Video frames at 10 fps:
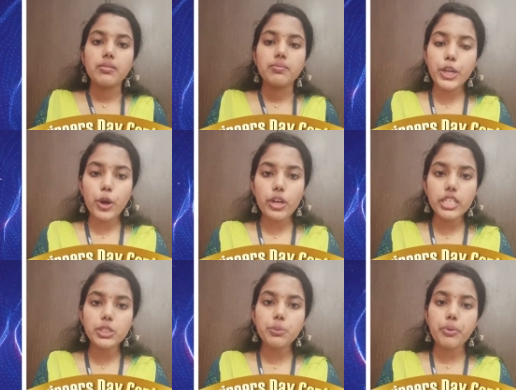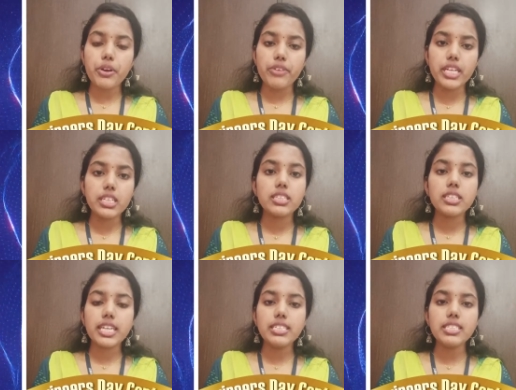In order to prevent
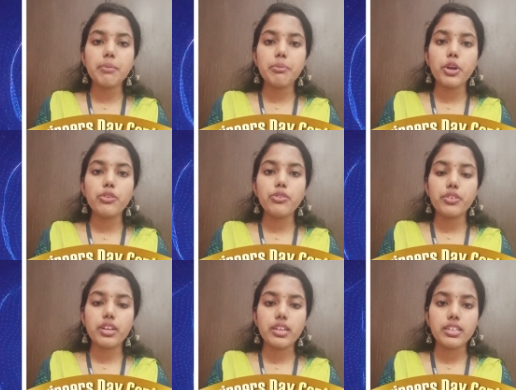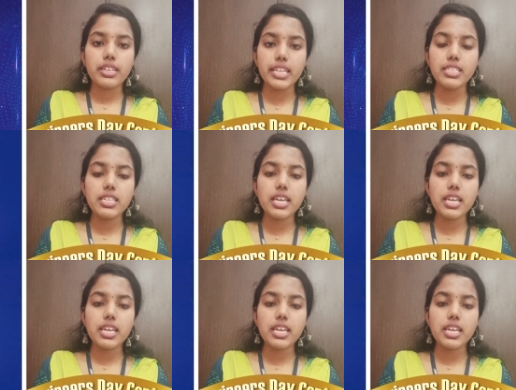these number of deaths